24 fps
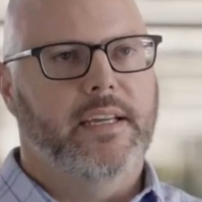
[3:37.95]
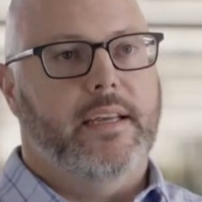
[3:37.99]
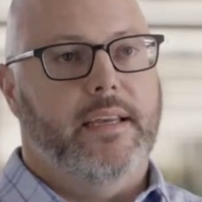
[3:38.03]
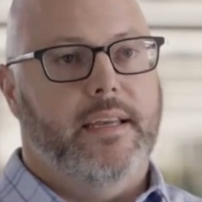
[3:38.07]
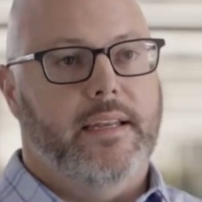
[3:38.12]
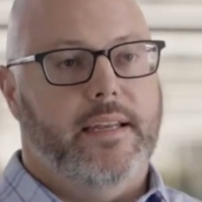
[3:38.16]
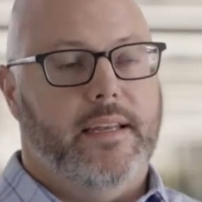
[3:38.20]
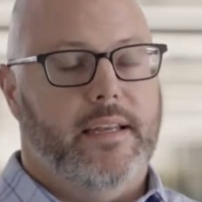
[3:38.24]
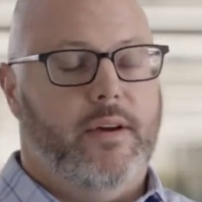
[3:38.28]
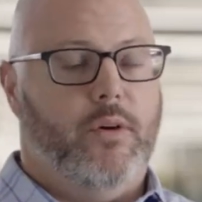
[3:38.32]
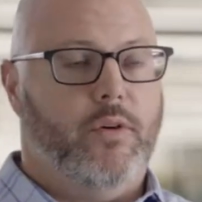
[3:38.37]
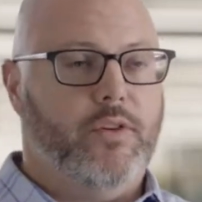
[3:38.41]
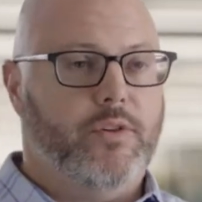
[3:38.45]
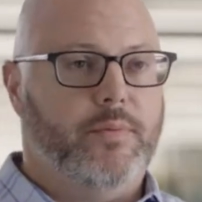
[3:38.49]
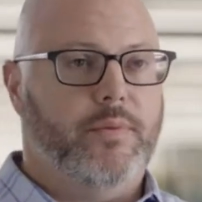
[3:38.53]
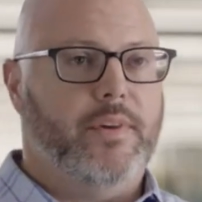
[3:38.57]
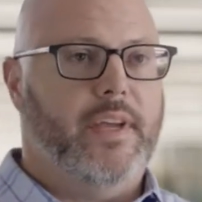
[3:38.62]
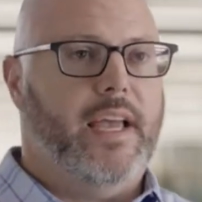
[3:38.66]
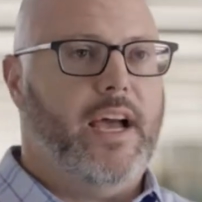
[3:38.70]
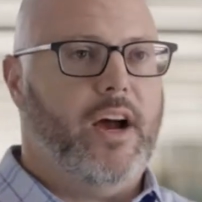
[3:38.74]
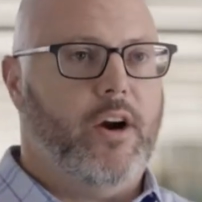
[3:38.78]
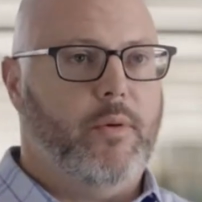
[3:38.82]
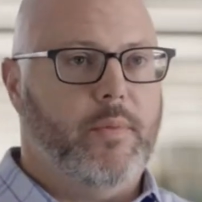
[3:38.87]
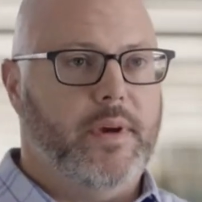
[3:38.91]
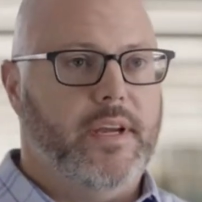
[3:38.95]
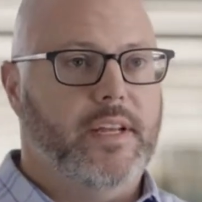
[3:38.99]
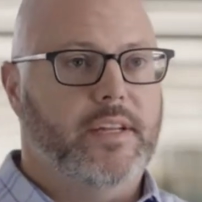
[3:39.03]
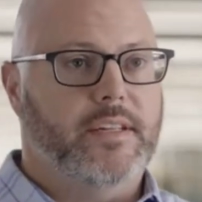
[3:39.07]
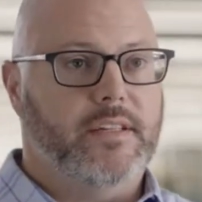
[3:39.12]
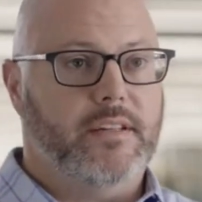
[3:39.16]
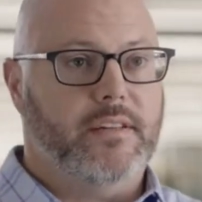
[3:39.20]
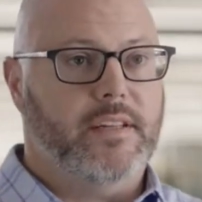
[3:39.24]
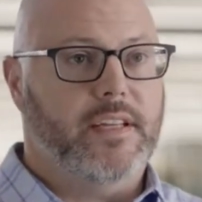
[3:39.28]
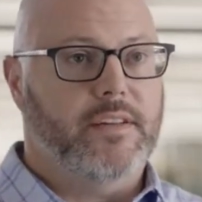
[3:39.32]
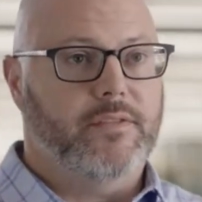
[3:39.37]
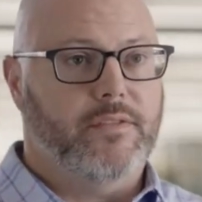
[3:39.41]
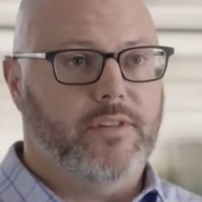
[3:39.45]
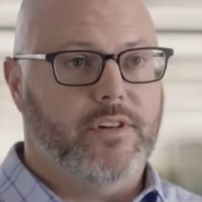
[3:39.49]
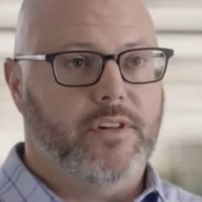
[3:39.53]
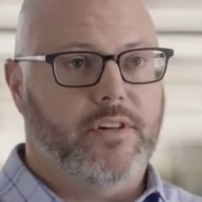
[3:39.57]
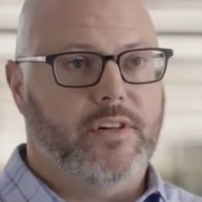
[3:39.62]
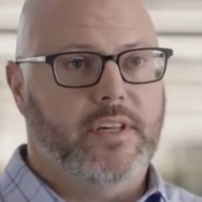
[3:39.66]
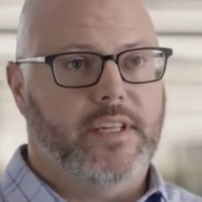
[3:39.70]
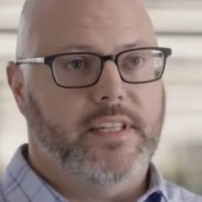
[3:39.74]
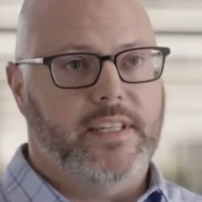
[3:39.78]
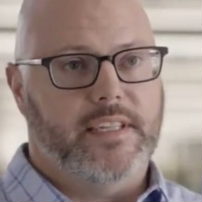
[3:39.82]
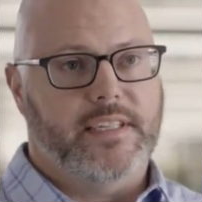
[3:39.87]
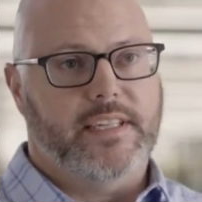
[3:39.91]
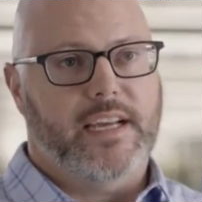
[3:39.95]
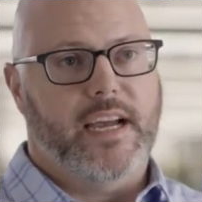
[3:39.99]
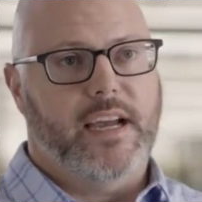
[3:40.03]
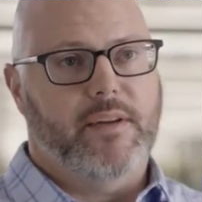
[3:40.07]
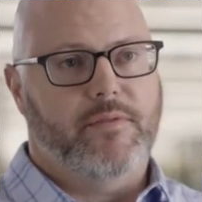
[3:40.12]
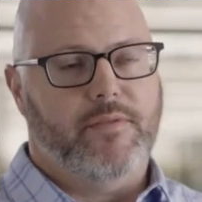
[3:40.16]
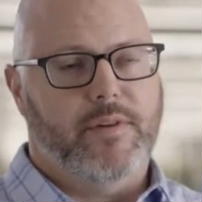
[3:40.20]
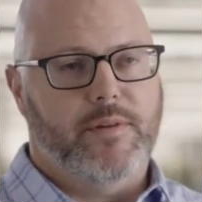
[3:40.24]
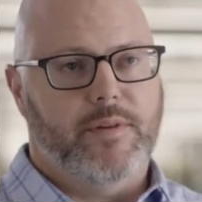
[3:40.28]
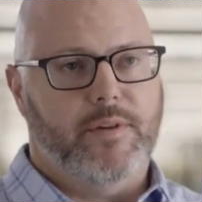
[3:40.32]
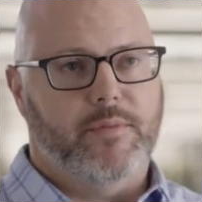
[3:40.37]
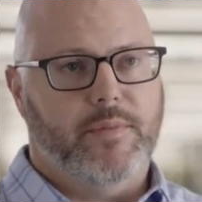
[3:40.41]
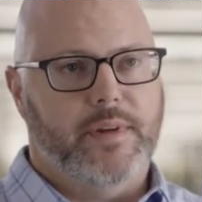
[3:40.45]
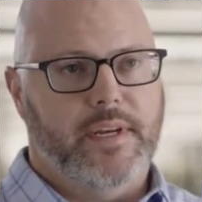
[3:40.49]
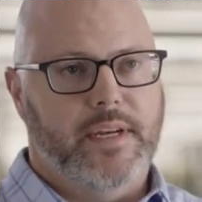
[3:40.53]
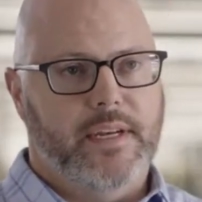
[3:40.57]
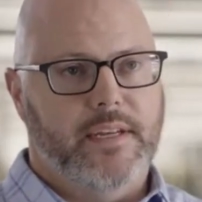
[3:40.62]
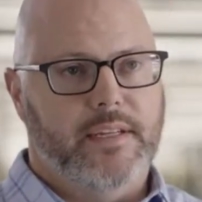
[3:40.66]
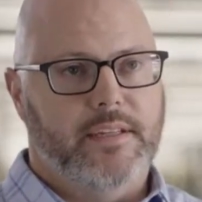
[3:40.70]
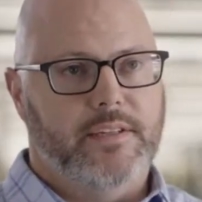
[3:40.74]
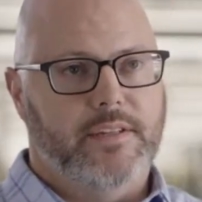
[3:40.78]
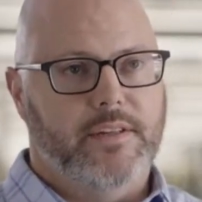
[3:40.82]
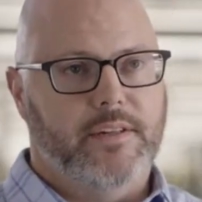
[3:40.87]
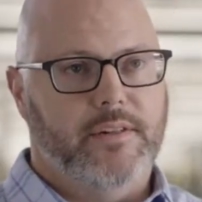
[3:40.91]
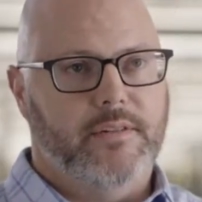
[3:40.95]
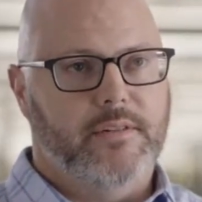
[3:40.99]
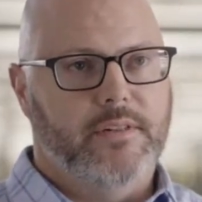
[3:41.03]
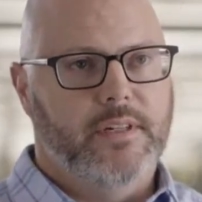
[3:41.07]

And ultimately, how are we going to deliver in the time frame that we needed to?